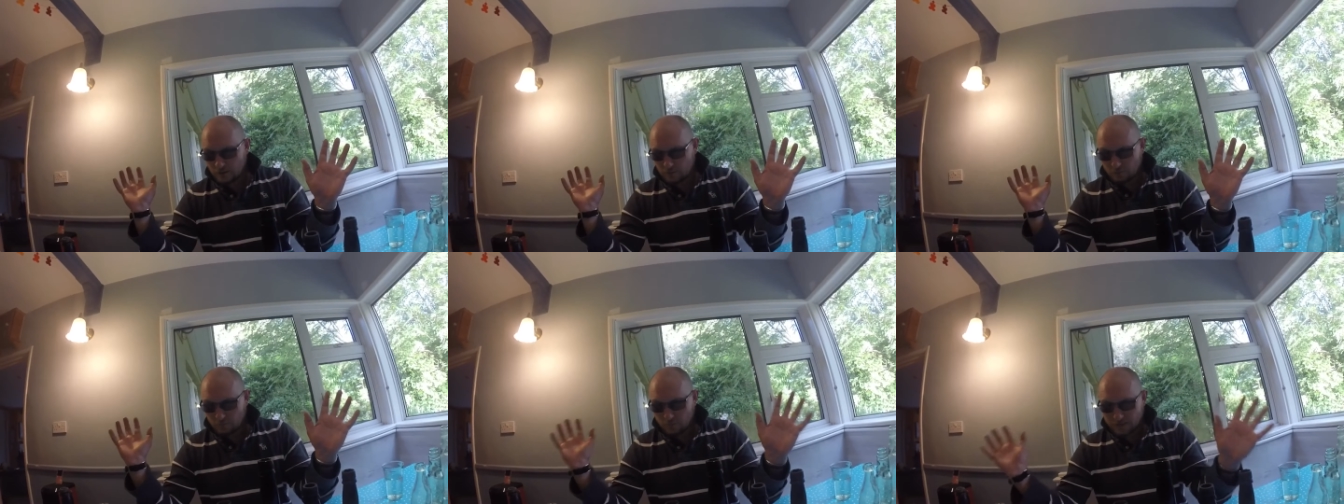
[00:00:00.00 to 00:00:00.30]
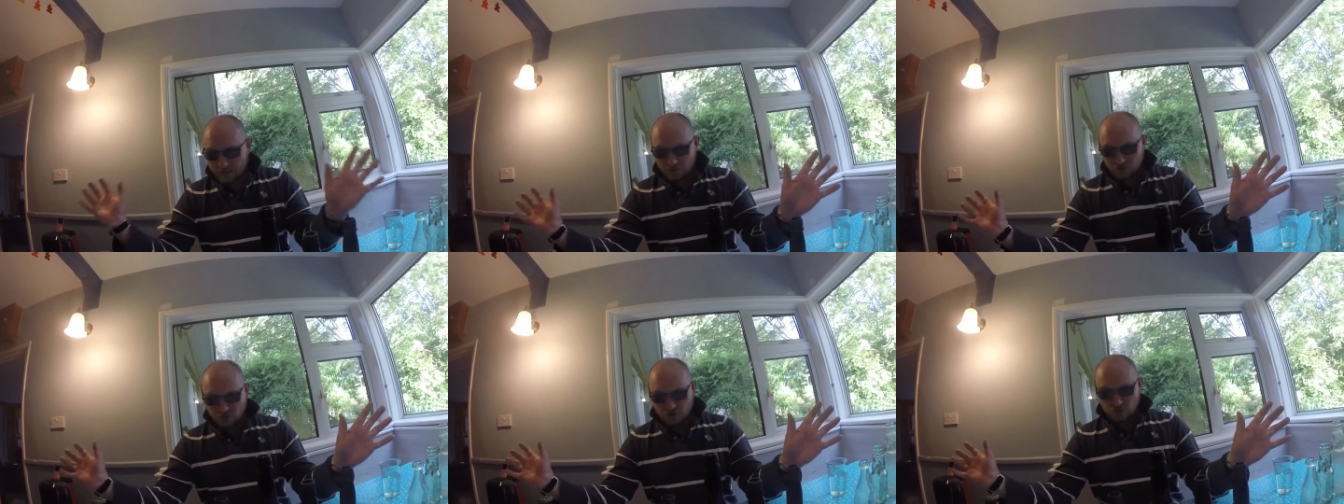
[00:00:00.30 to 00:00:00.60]

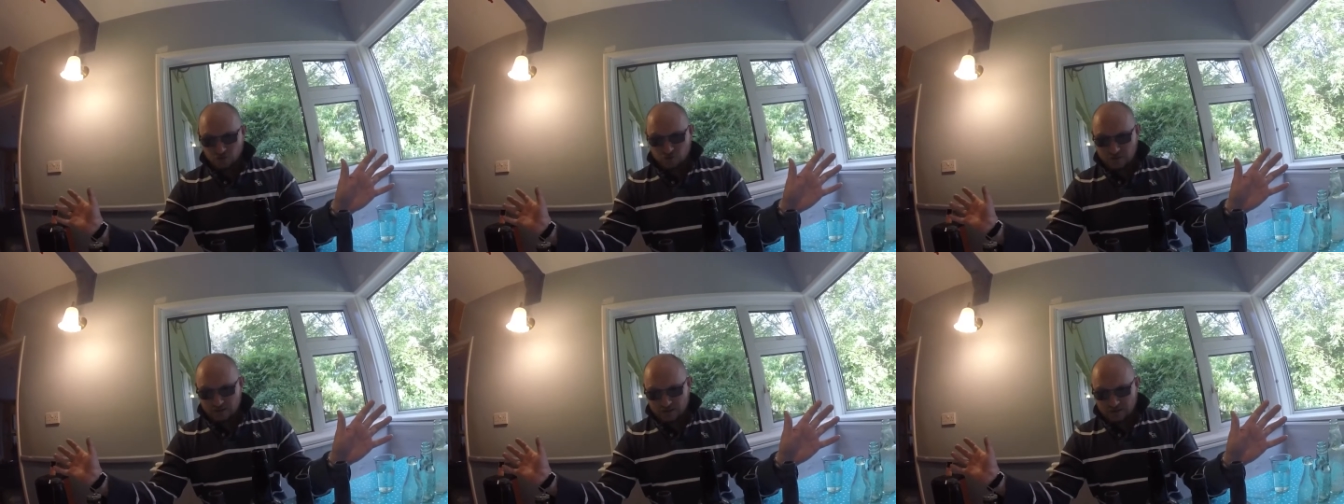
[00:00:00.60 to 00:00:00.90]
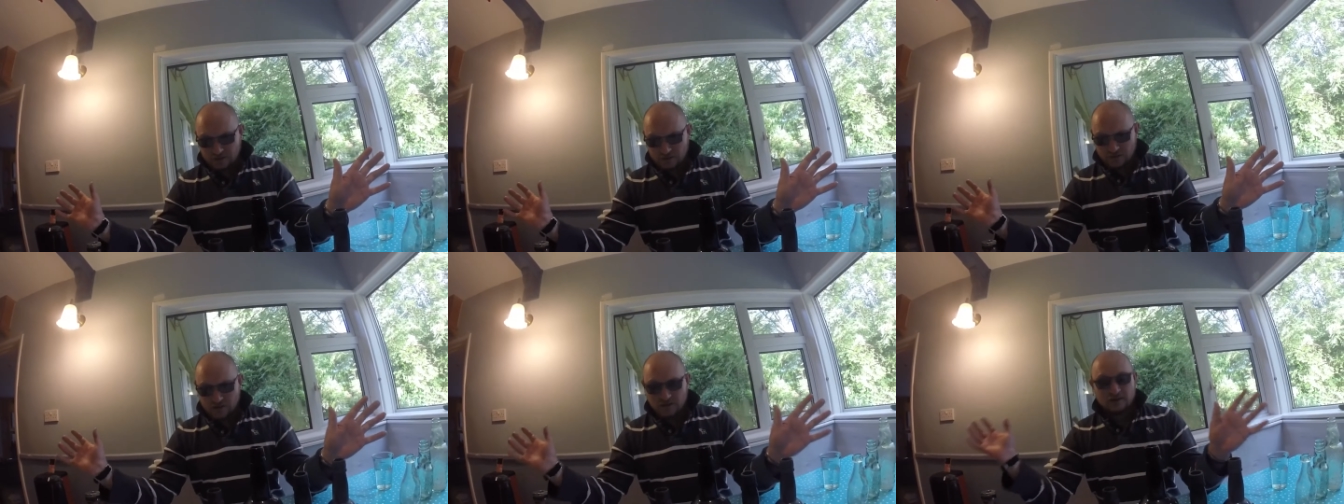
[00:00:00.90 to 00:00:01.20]
pay a
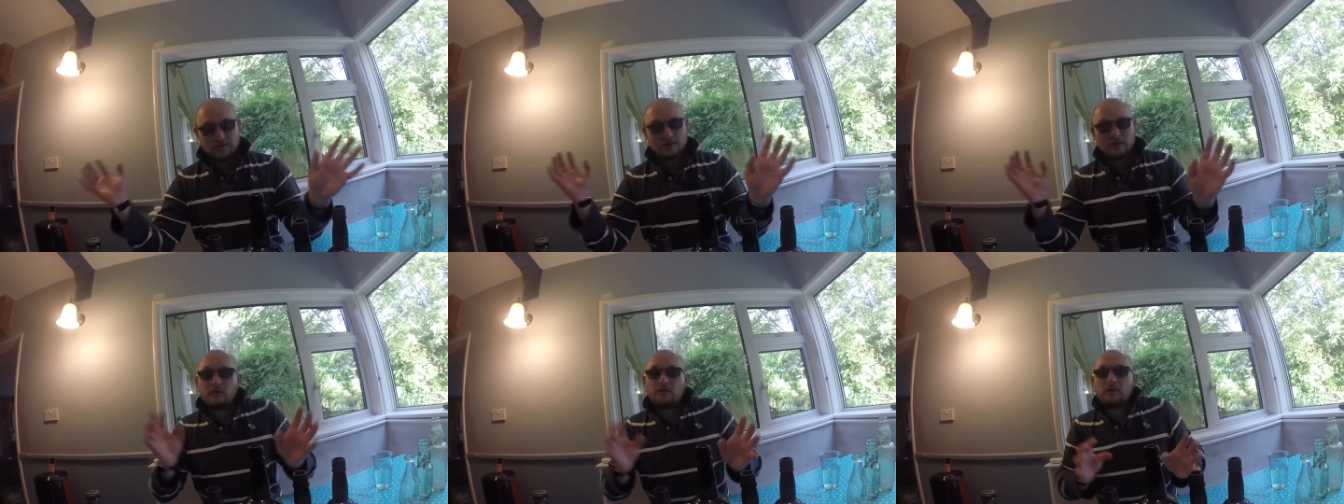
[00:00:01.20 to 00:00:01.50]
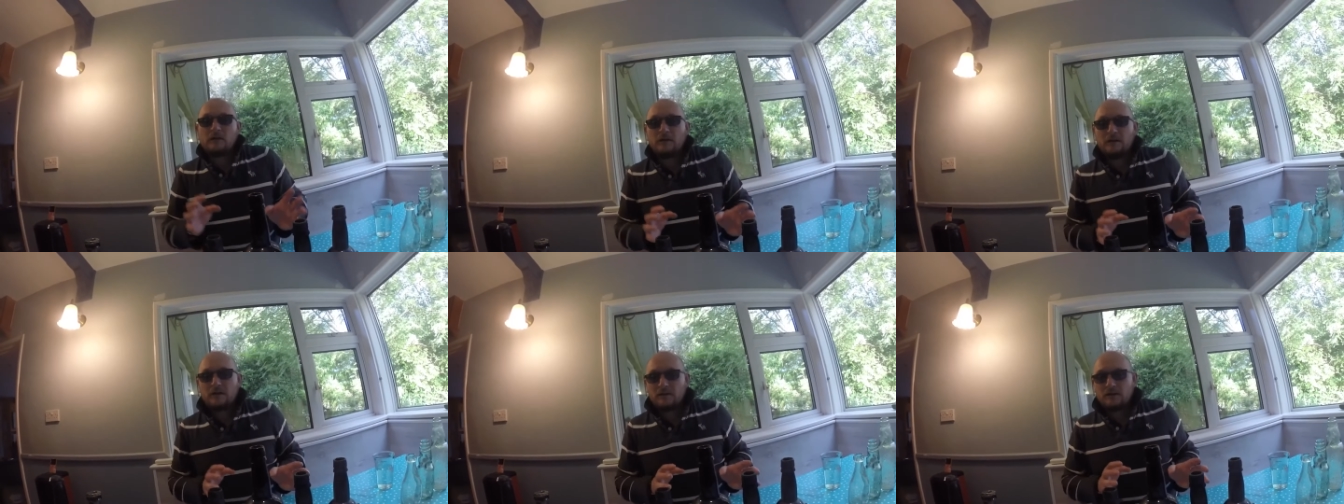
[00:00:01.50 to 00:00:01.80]
duty. Now
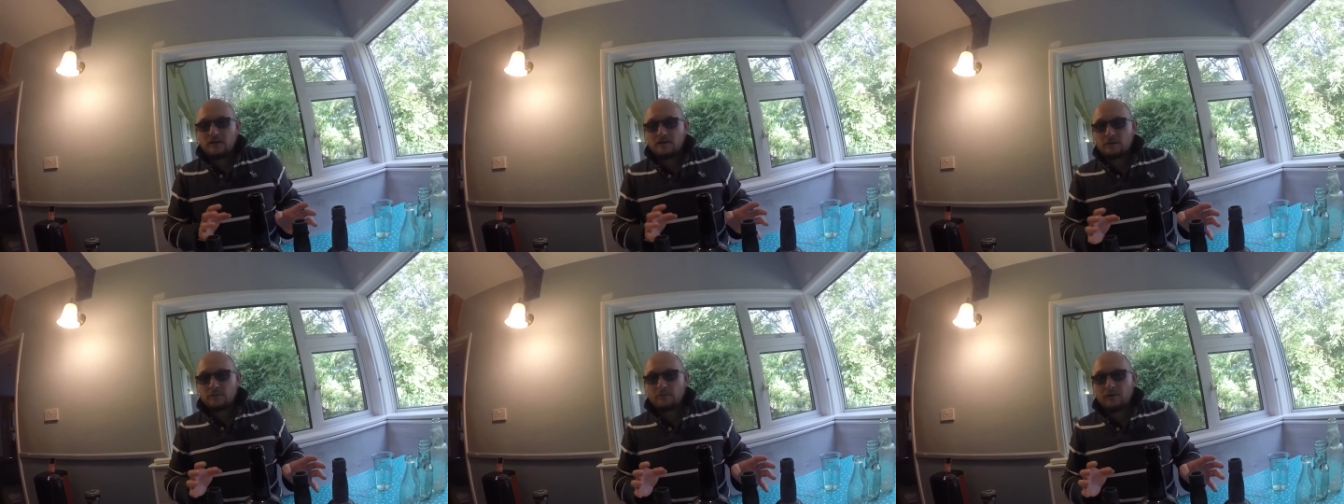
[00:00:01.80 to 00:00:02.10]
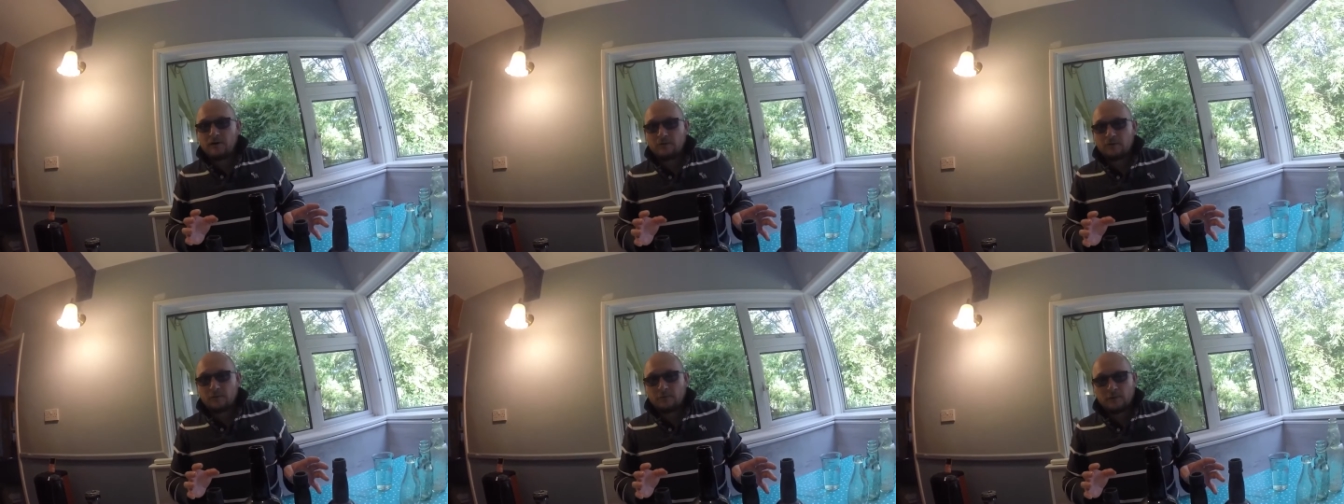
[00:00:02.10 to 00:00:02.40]
they could
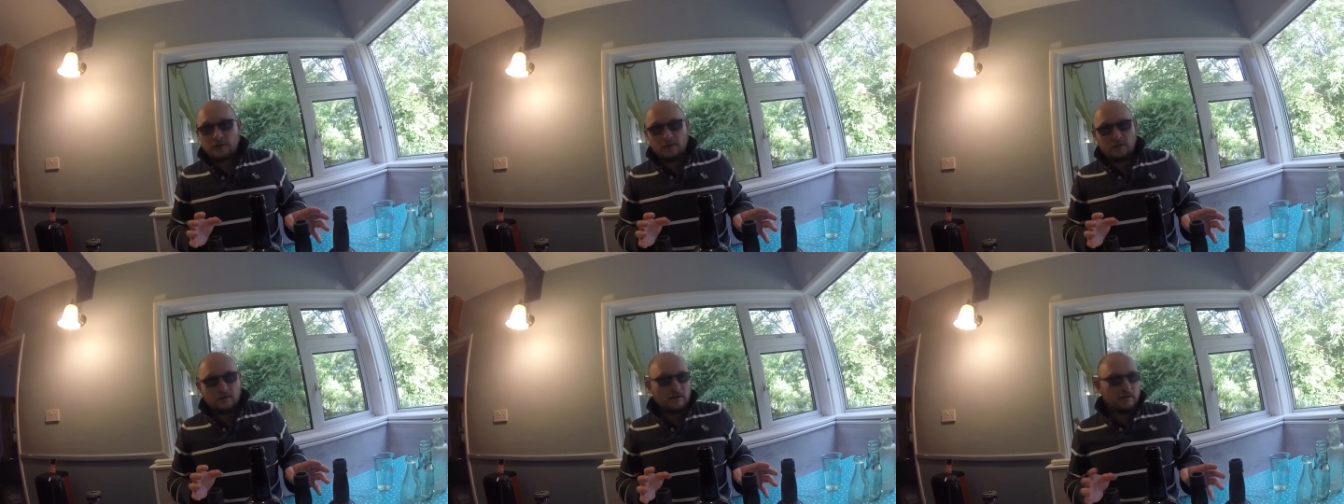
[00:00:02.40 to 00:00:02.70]
experiment.